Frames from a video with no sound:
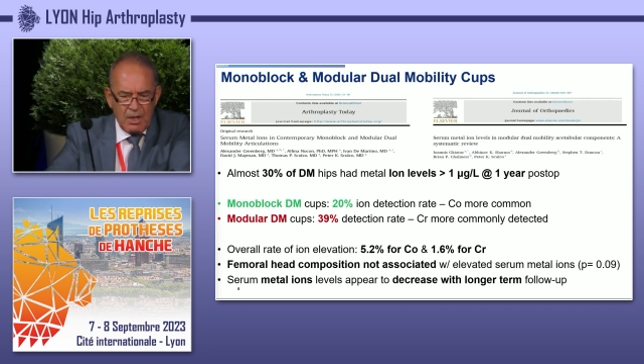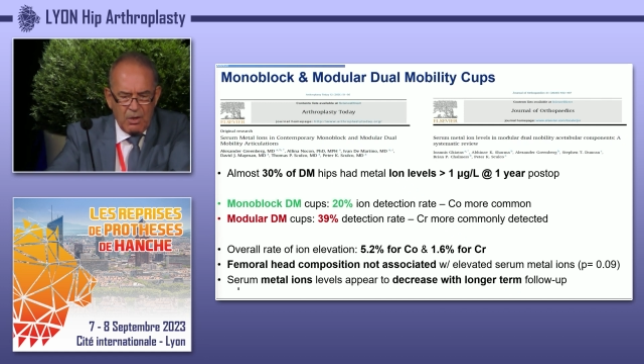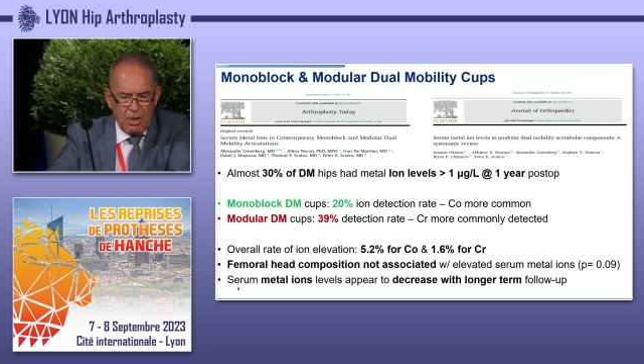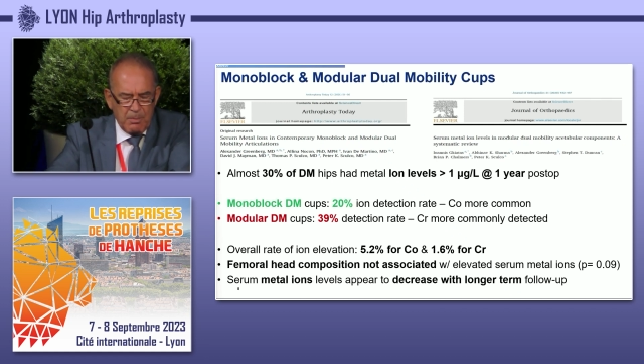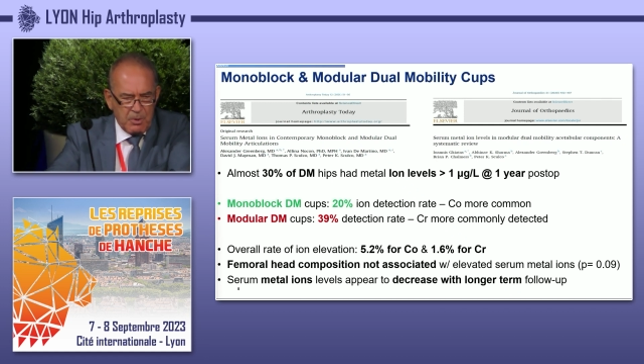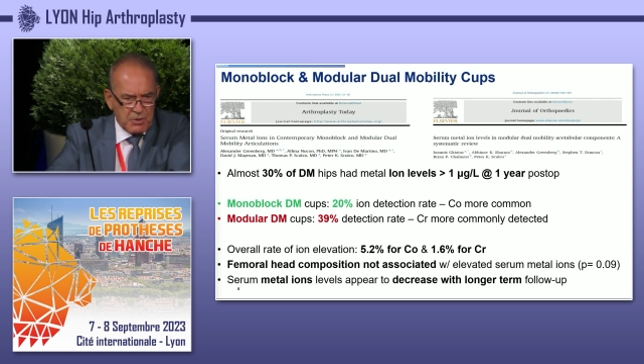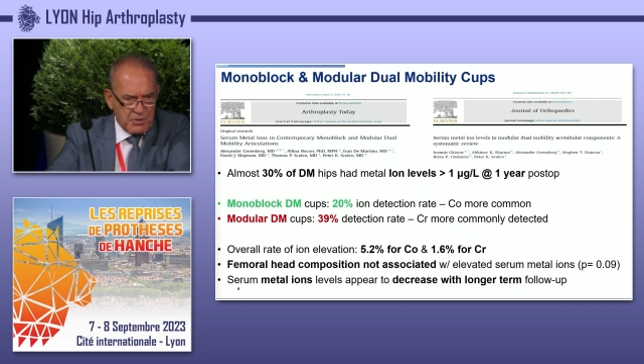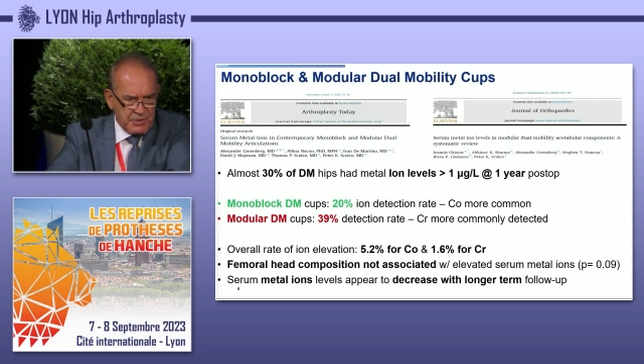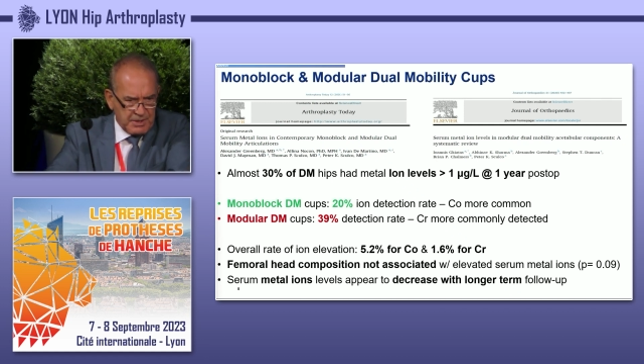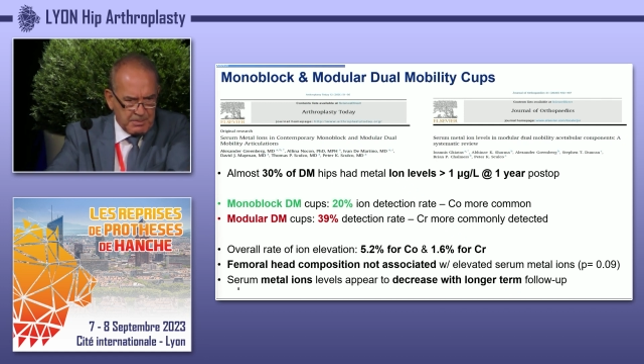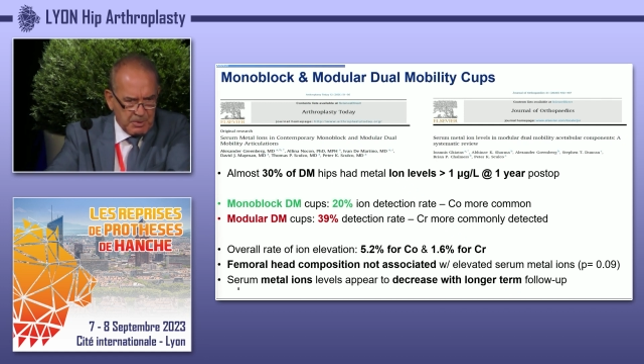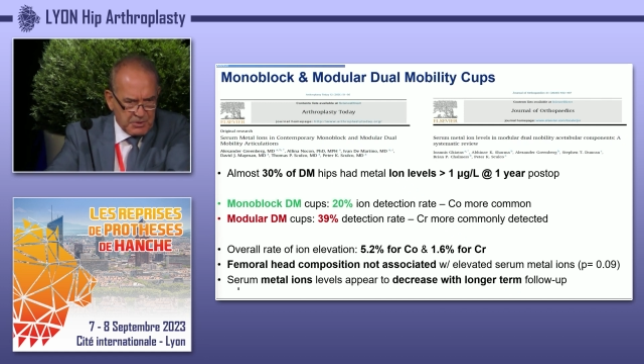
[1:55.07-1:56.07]
almost
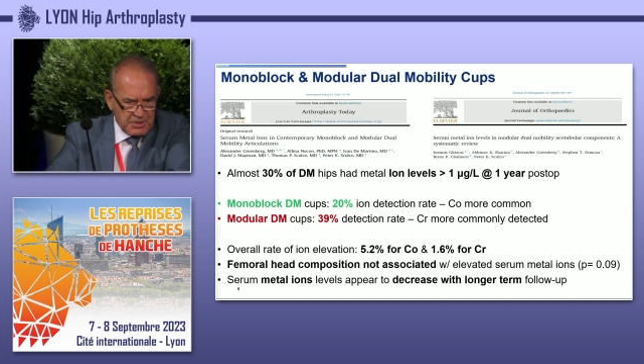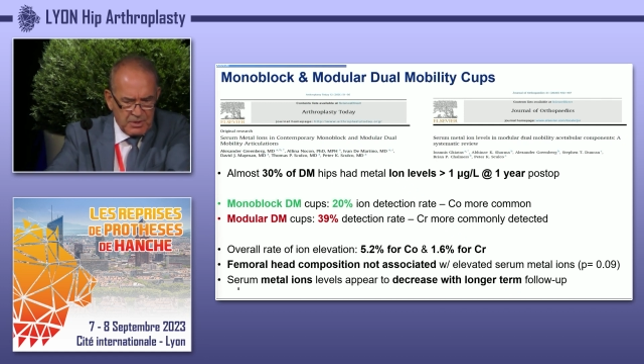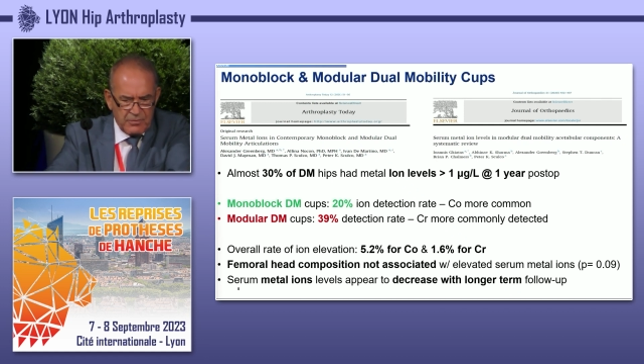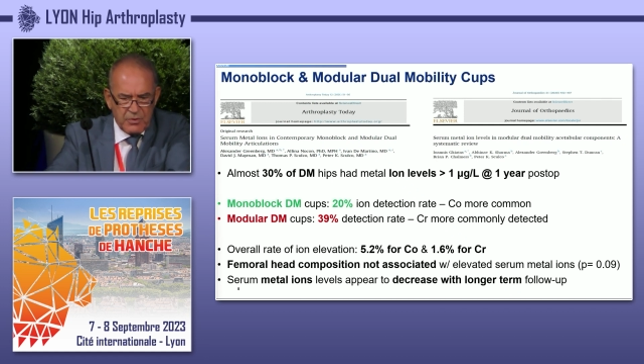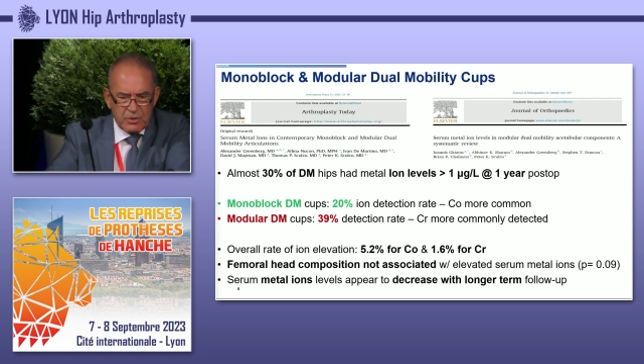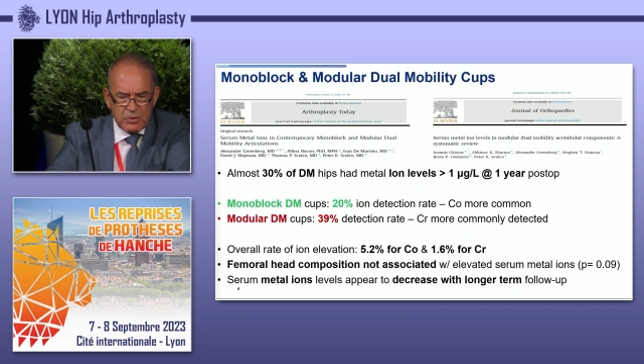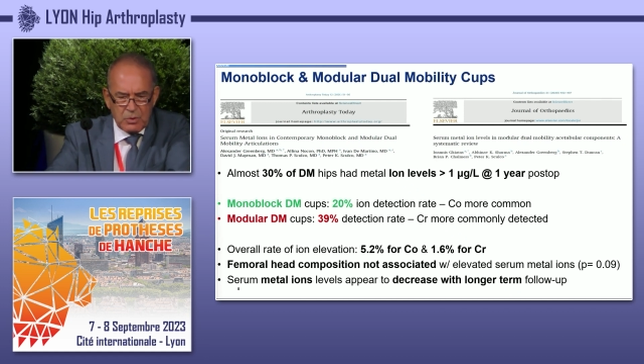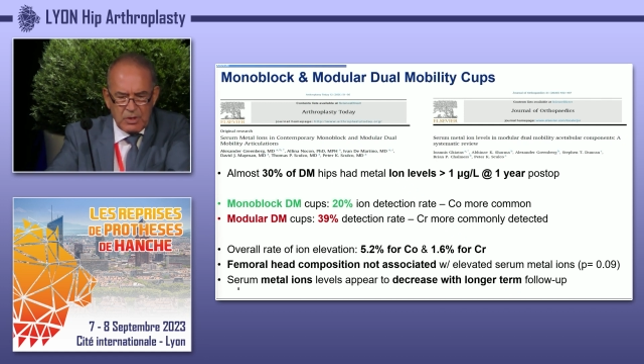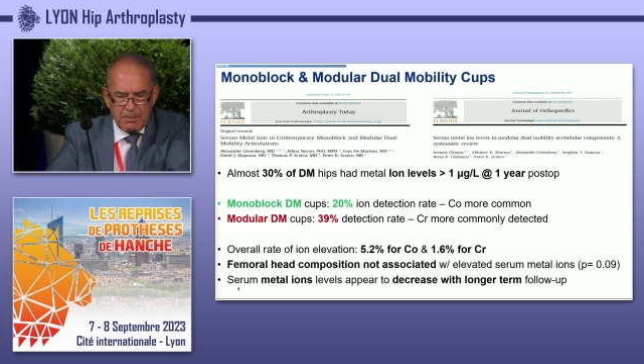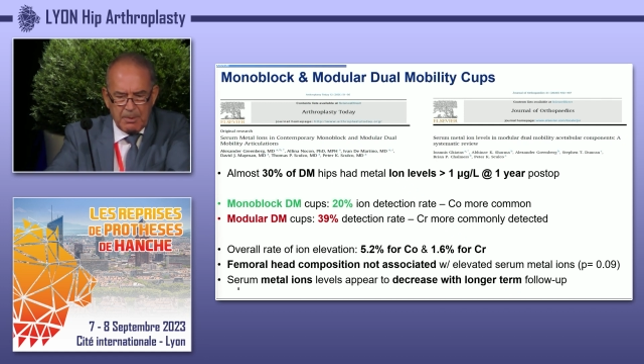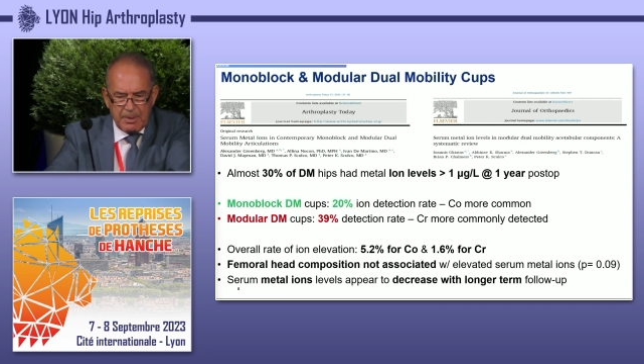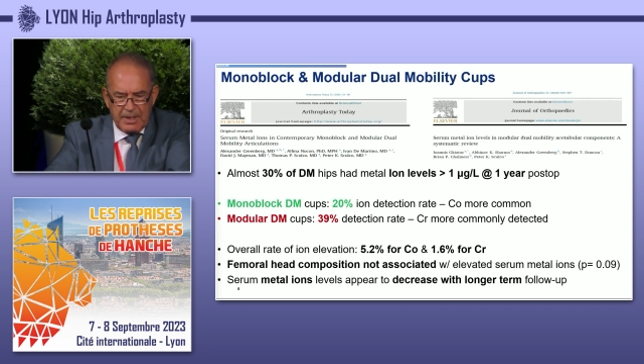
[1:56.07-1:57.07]
30% of the
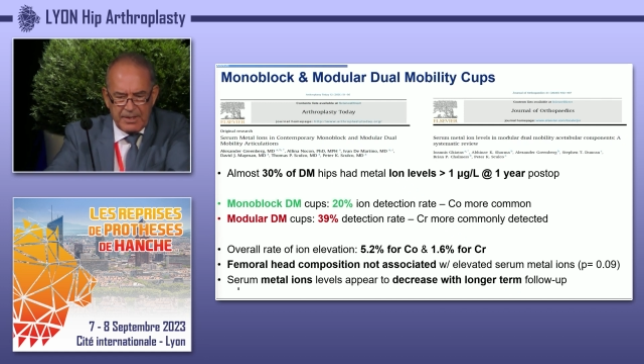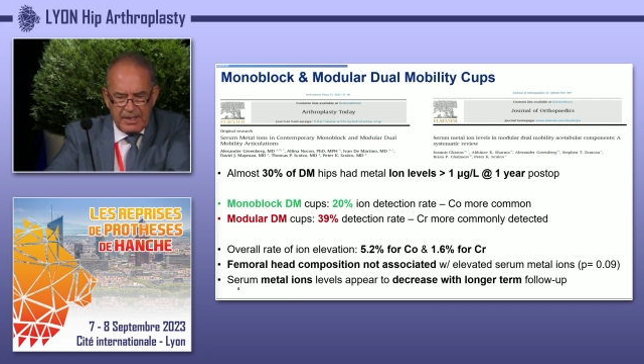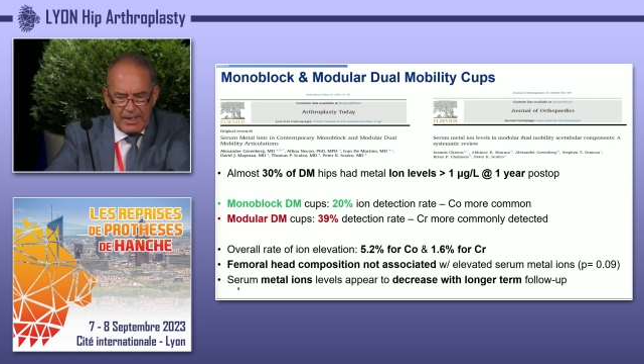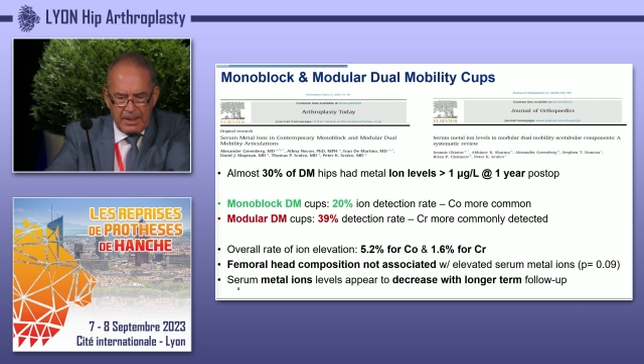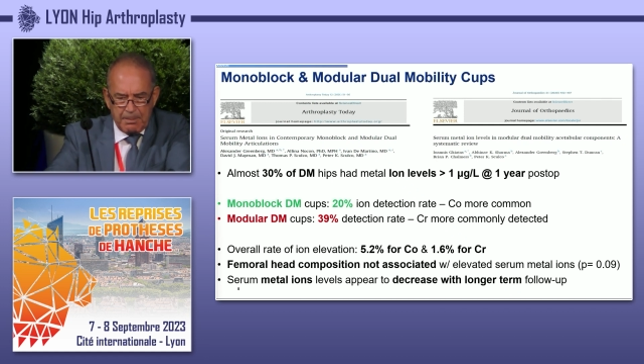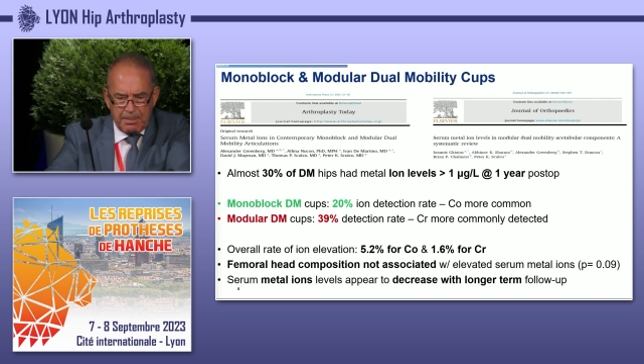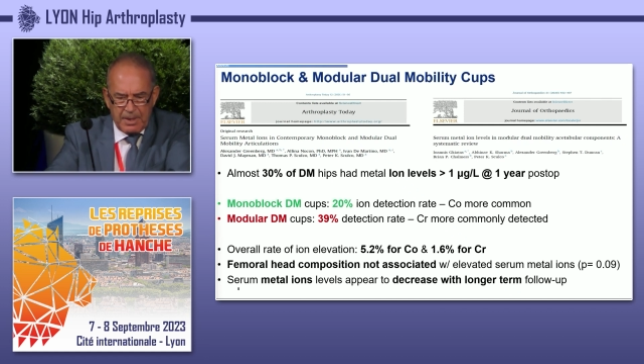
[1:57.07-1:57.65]
dual mobility hip